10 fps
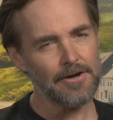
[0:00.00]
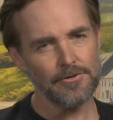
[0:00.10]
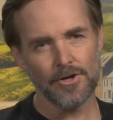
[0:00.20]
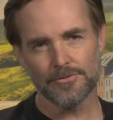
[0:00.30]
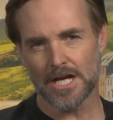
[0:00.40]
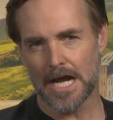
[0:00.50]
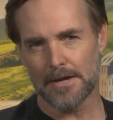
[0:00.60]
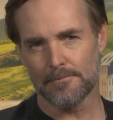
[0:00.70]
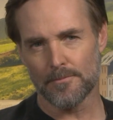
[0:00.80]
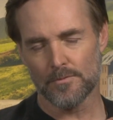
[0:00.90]
don't know that
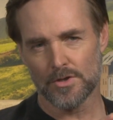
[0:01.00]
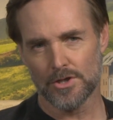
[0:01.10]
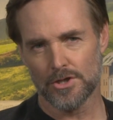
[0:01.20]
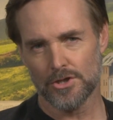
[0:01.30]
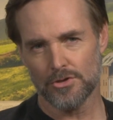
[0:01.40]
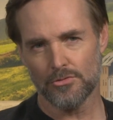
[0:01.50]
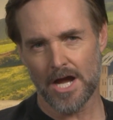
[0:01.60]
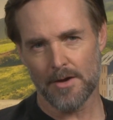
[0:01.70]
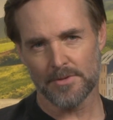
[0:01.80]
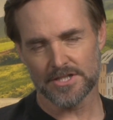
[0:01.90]
I knew
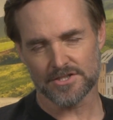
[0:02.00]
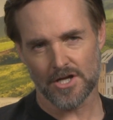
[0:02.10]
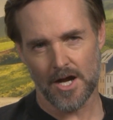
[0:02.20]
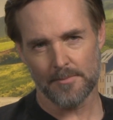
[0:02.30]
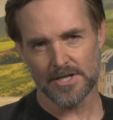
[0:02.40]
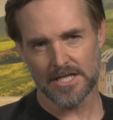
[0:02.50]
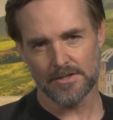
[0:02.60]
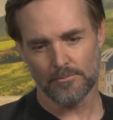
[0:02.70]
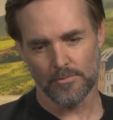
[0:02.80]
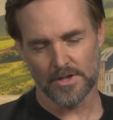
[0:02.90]
how much
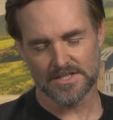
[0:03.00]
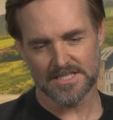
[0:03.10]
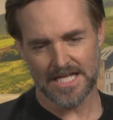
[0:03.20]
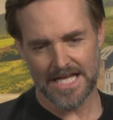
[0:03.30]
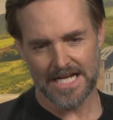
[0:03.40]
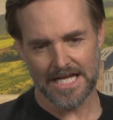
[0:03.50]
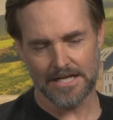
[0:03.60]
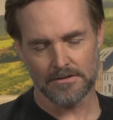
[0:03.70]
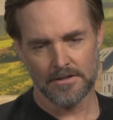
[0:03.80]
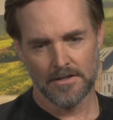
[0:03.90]
comedy was in it
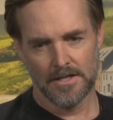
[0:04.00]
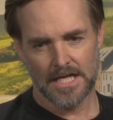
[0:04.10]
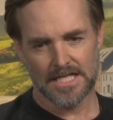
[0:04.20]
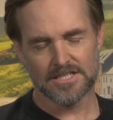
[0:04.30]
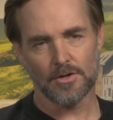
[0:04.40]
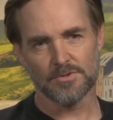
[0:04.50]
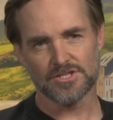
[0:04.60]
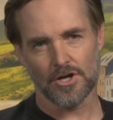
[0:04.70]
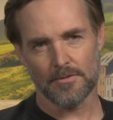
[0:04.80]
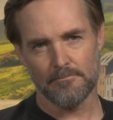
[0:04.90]
until we
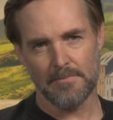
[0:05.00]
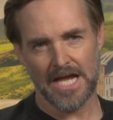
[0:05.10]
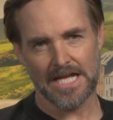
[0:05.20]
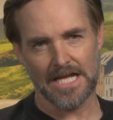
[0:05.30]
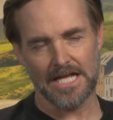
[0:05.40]
started making